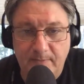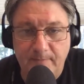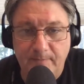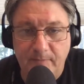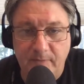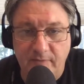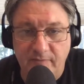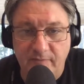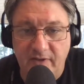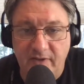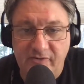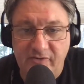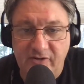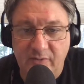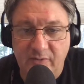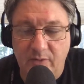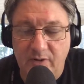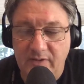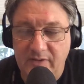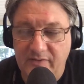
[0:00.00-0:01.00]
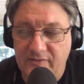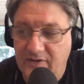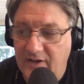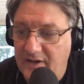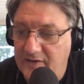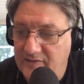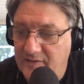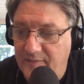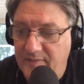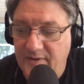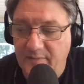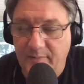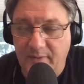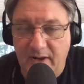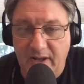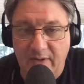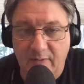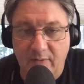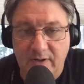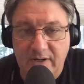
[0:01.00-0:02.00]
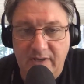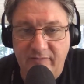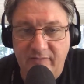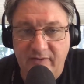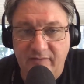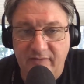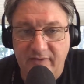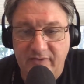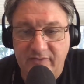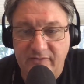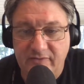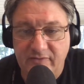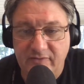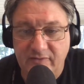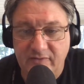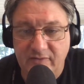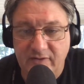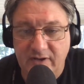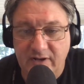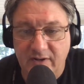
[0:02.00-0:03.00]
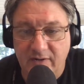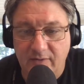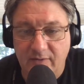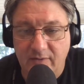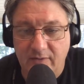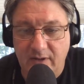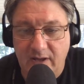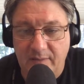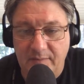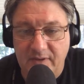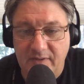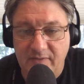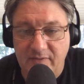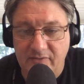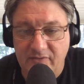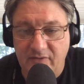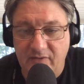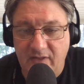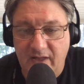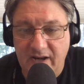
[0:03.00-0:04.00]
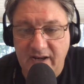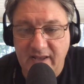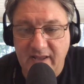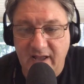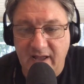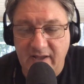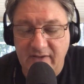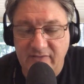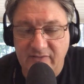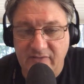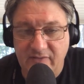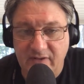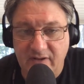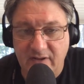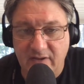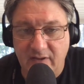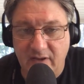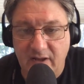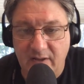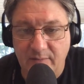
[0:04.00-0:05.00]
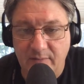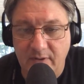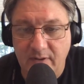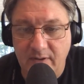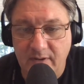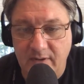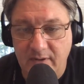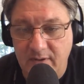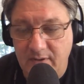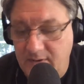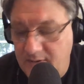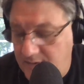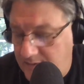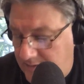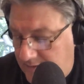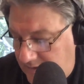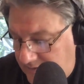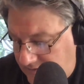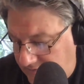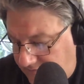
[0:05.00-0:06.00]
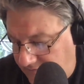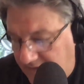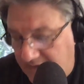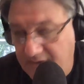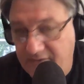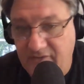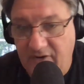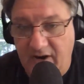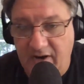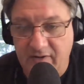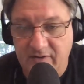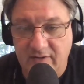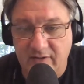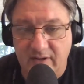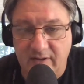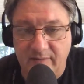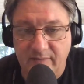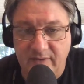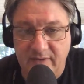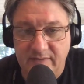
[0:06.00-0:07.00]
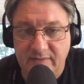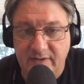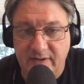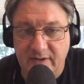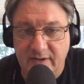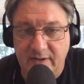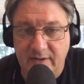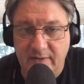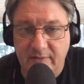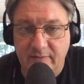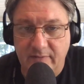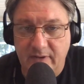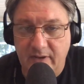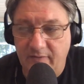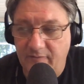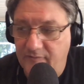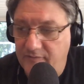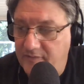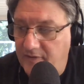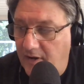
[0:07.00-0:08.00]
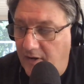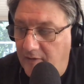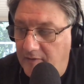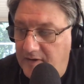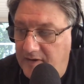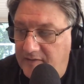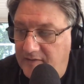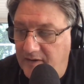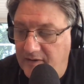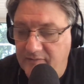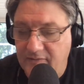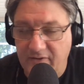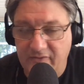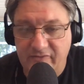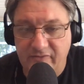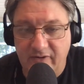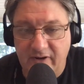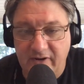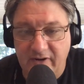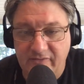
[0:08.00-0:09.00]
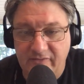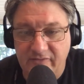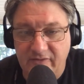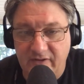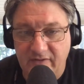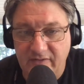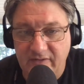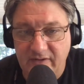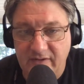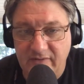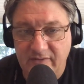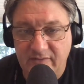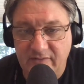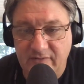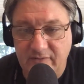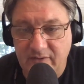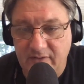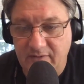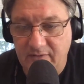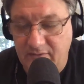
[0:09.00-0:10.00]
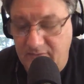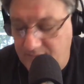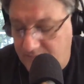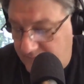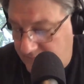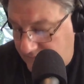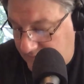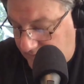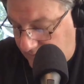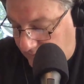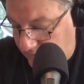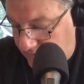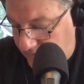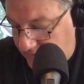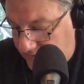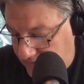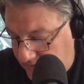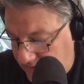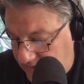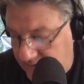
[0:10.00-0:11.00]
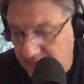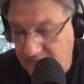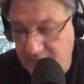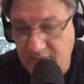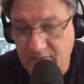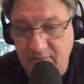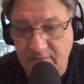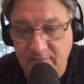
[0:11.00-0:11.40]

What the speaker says: Eventually, one of these days, I'm going to buy one, even if it's, I mean, there's a lot of guys in the club, at the Vintage Iron Club, that have already done restorations on these, and they're really nice.